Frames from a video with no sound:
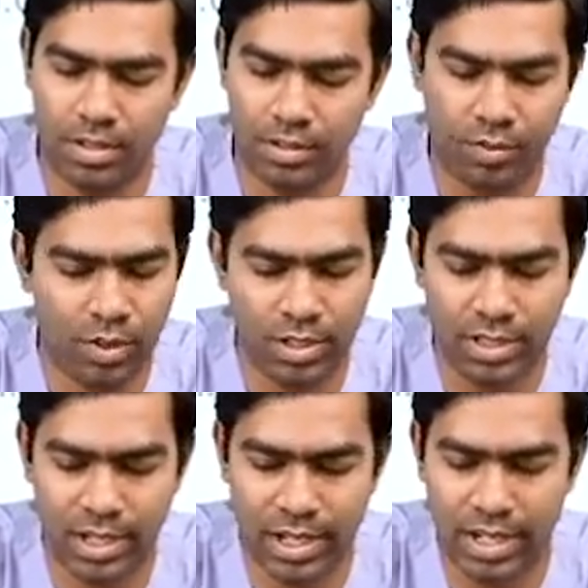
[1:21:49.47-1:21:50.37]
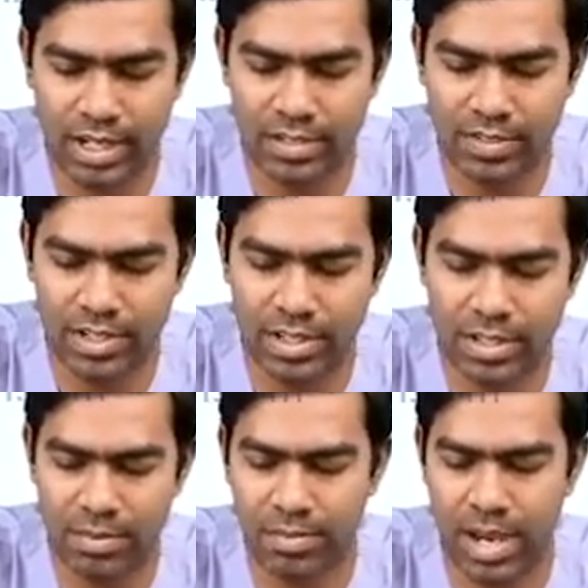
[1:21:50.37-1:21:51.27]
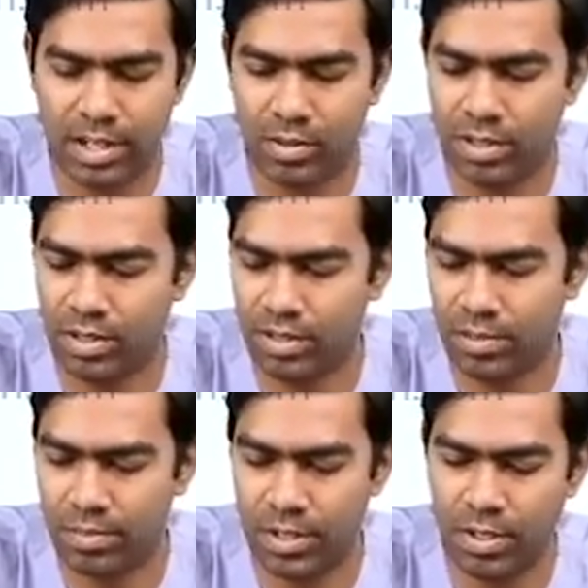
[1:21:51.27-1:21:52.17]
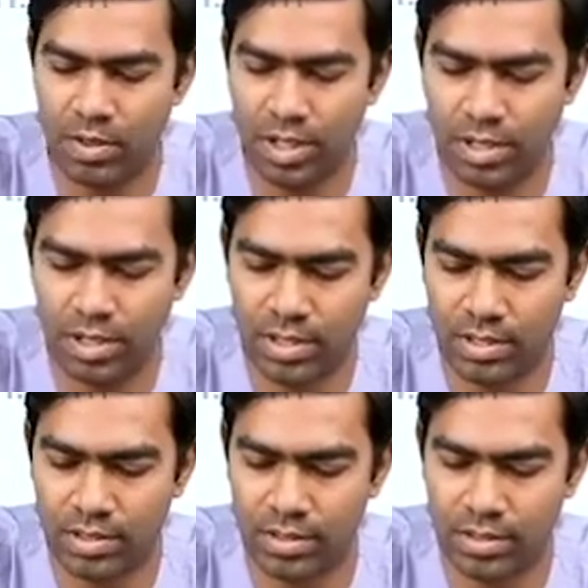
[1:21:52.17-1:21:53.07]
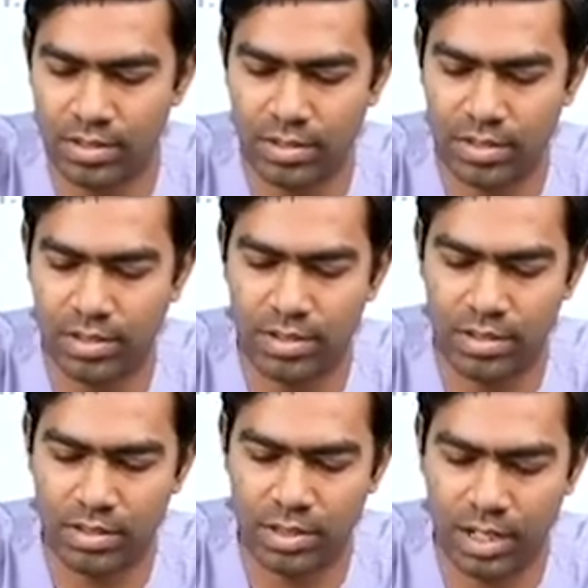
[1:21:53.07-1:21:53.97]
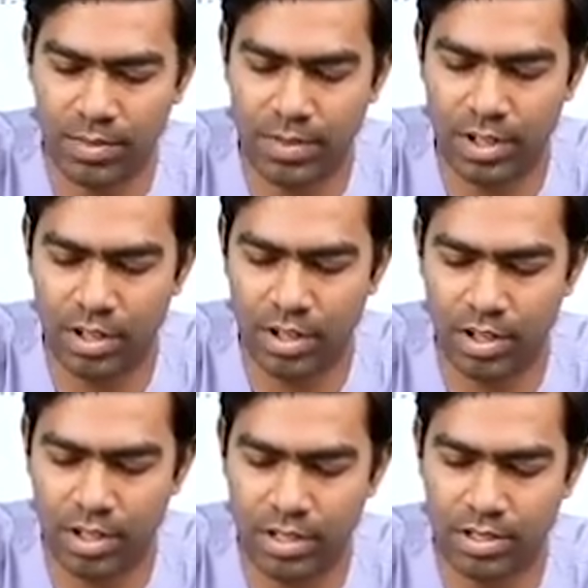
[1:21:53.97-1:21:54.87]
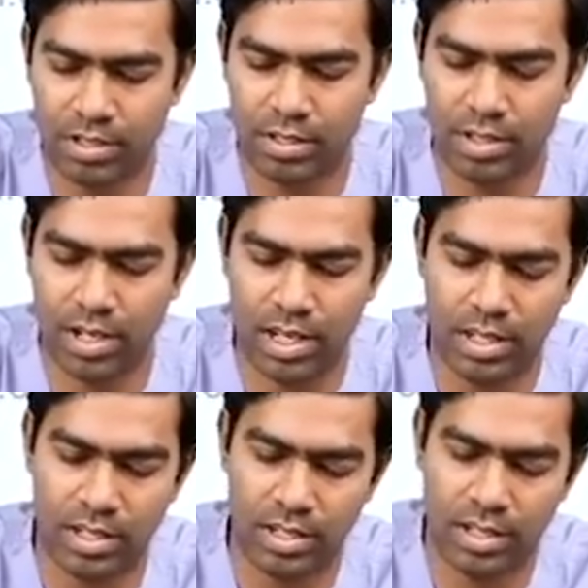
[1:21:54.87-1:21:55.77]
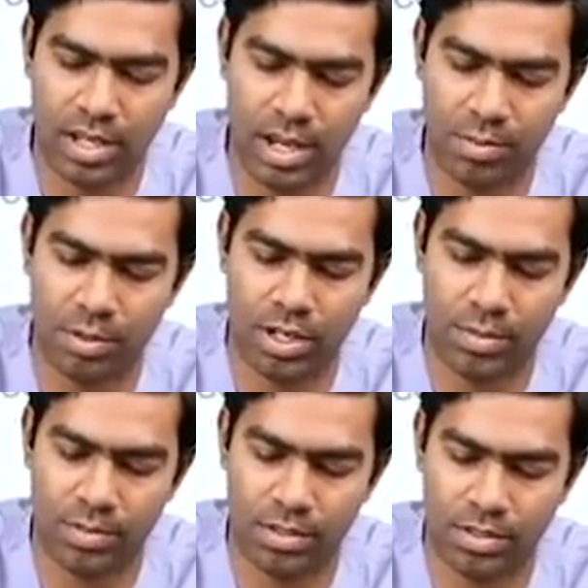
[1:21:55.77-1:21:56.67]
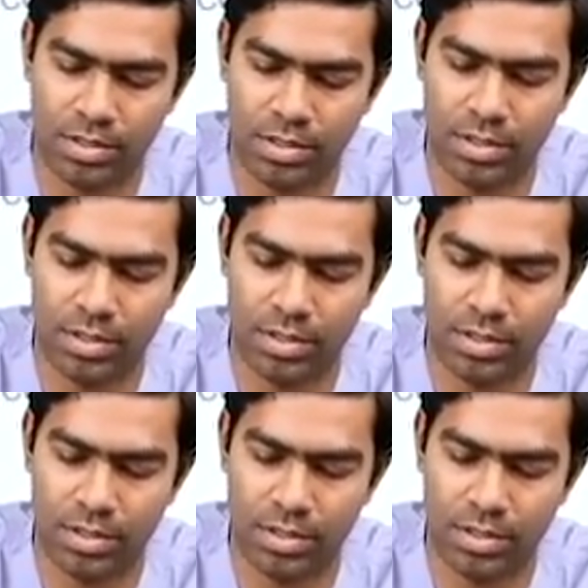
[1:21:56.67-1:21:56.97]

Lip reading: So for this, again, let us visit back to the pituitary and the circumventricular organs and the hypothalamus,